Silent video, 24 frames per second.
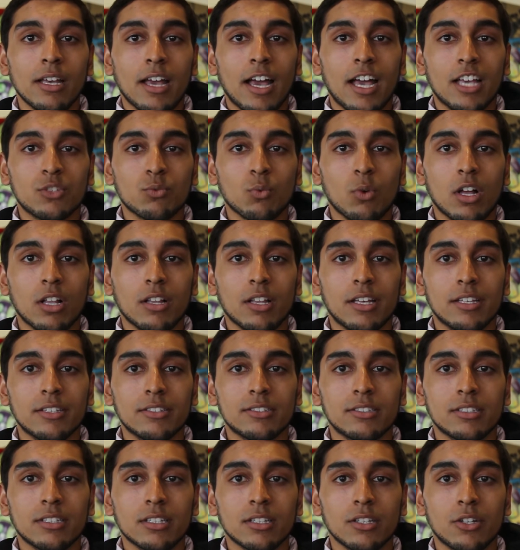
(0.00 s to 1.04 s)
as well
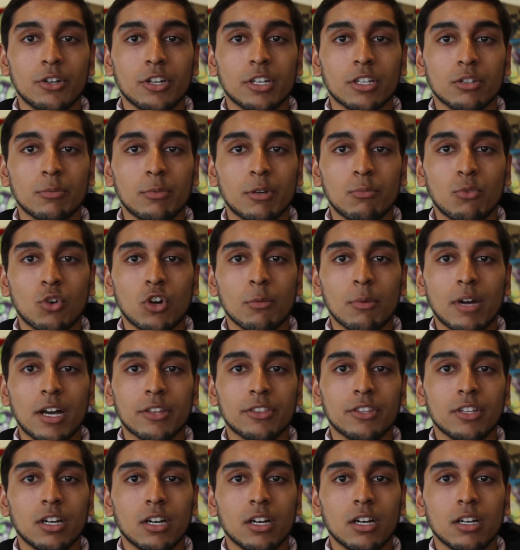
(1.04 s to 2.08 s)
as learning a little bit more
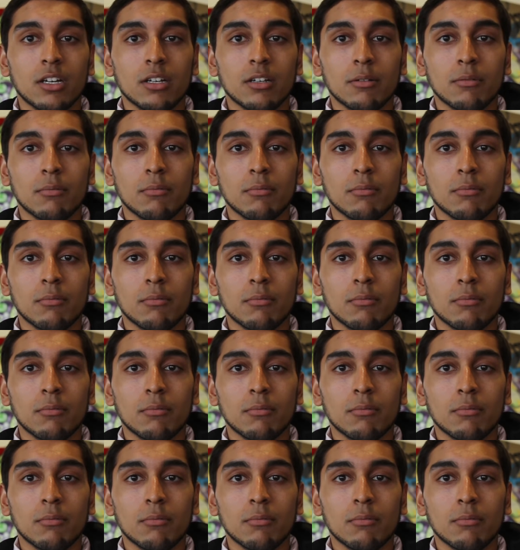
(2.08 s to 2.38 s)
about the